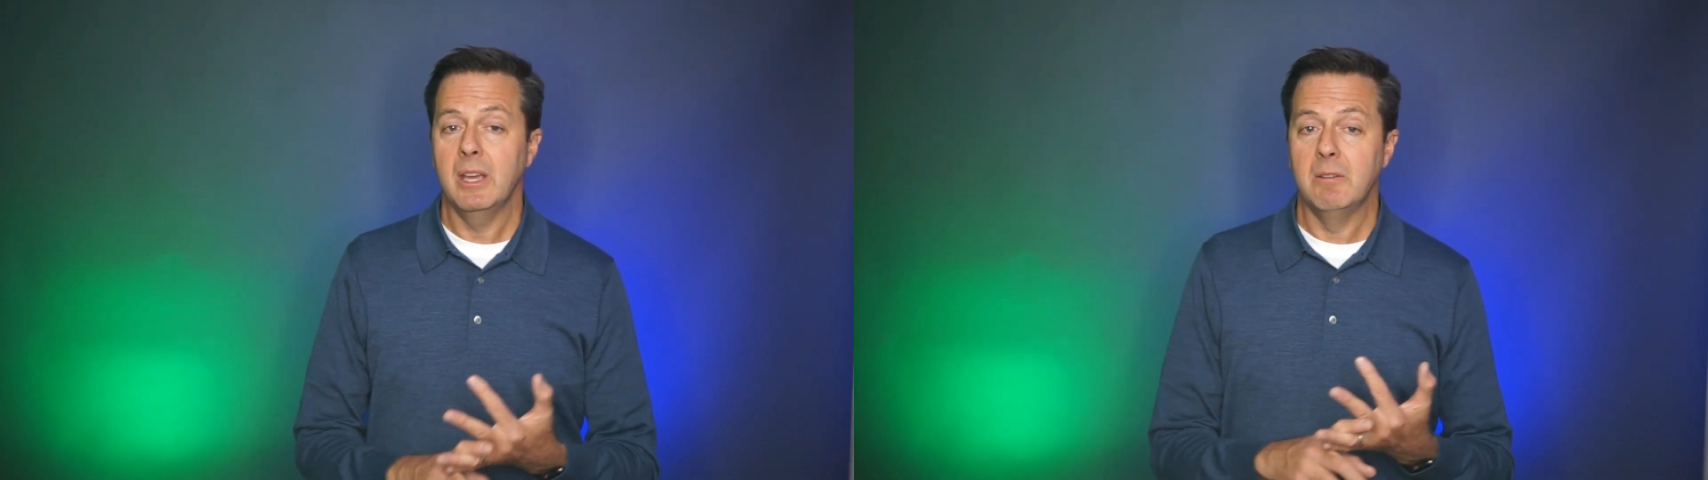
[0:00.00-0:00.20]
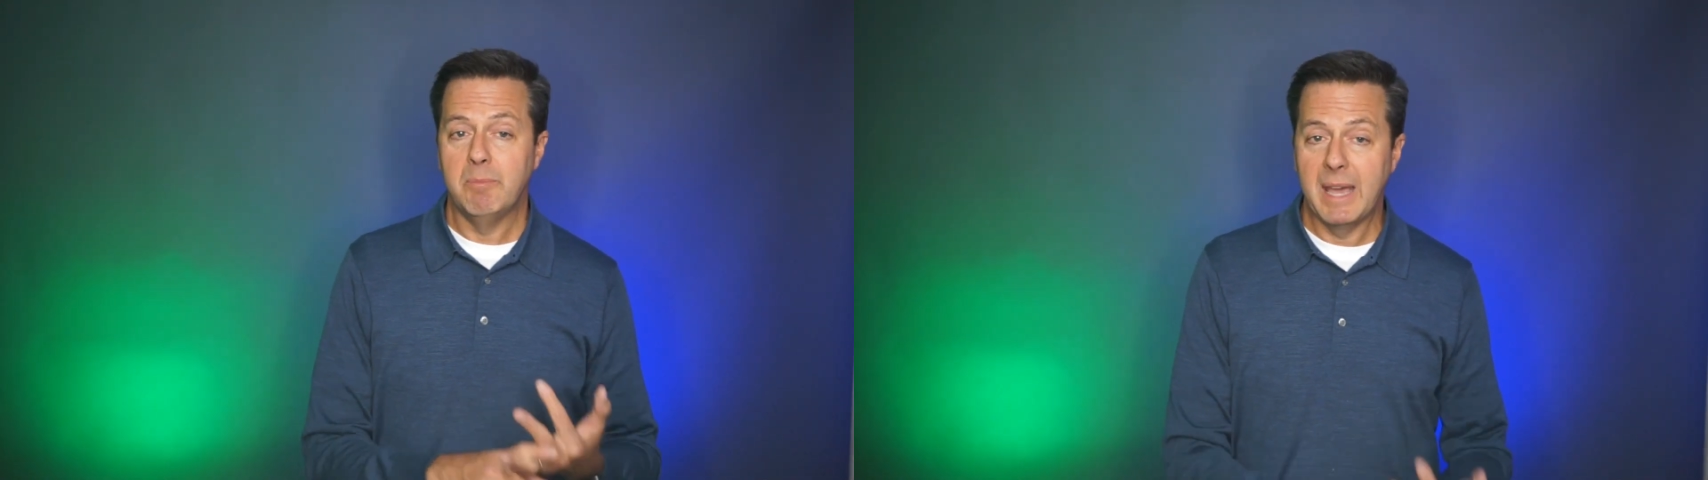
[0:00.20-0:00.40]

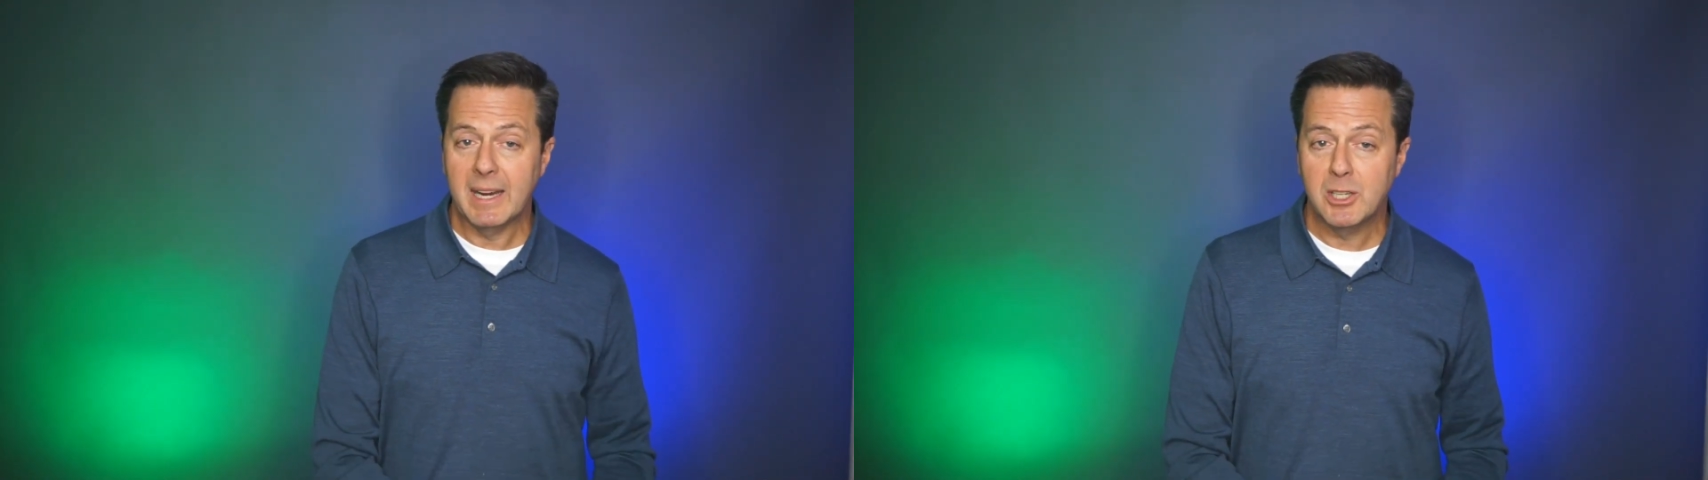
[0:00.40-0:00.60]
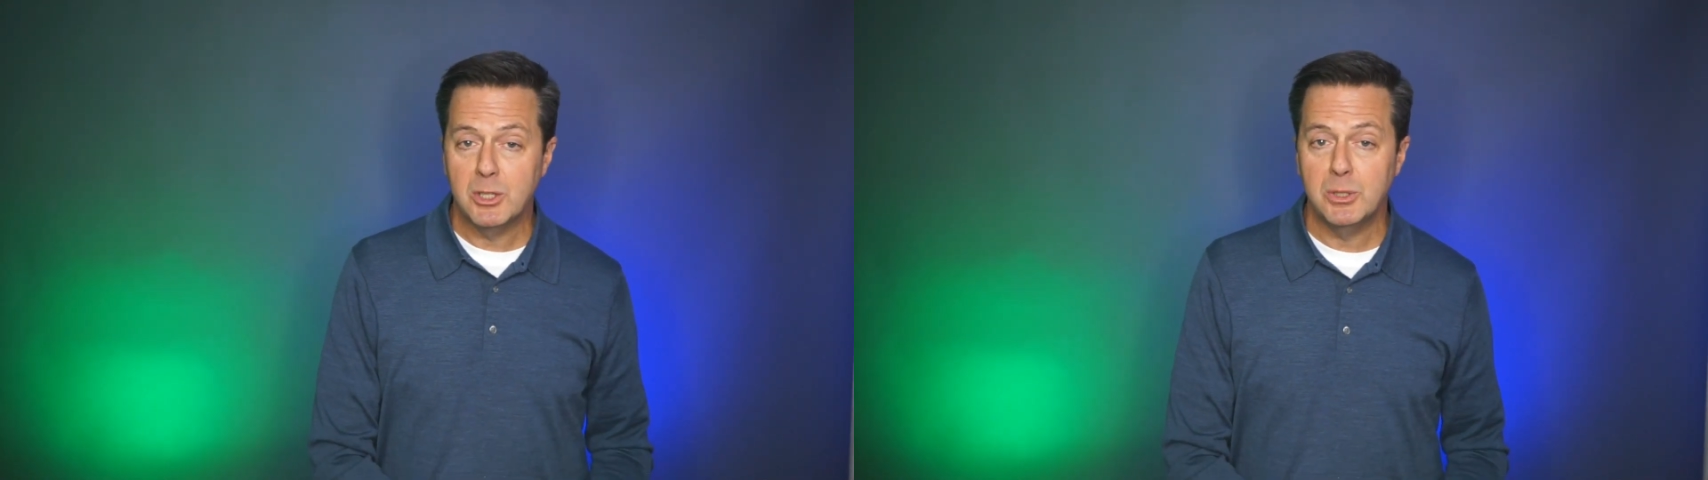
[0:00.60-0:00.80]
and
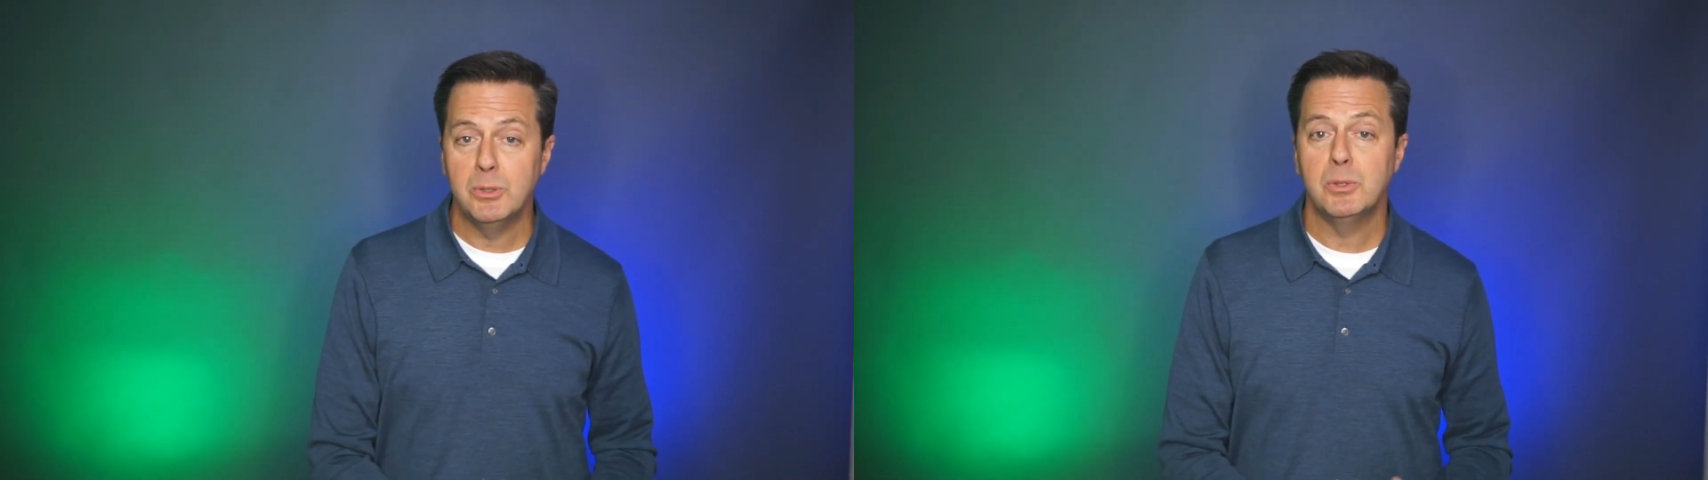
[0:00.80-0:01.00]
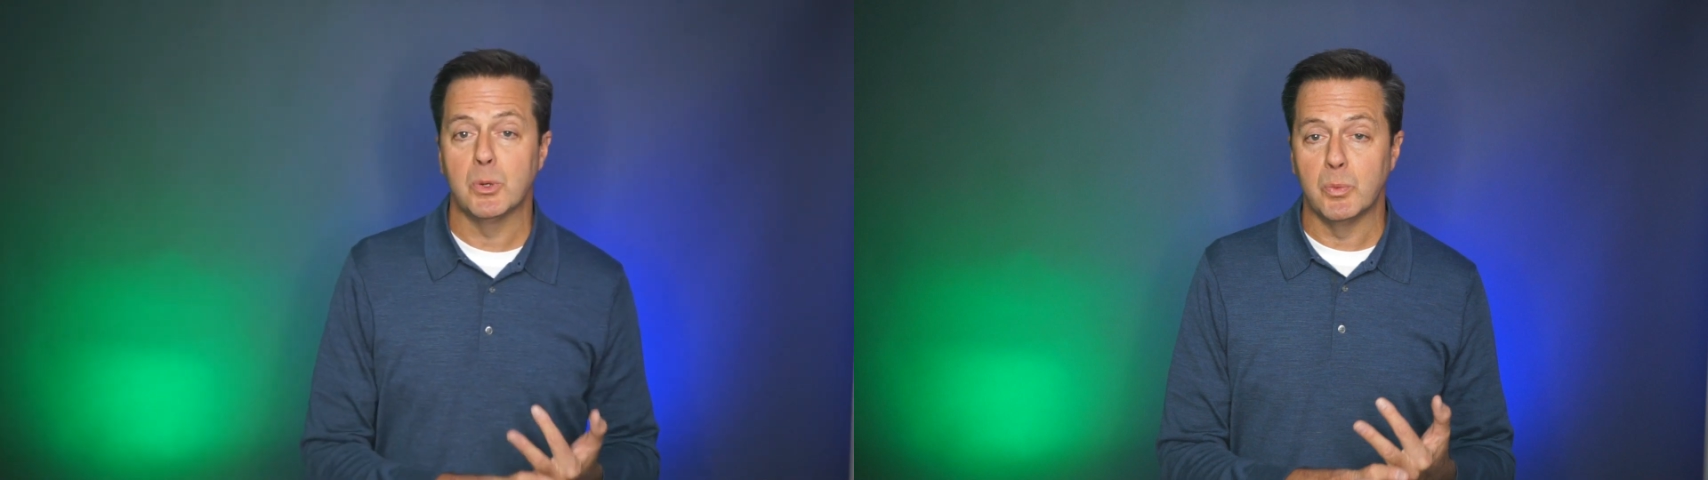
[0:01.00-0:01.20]
back to you to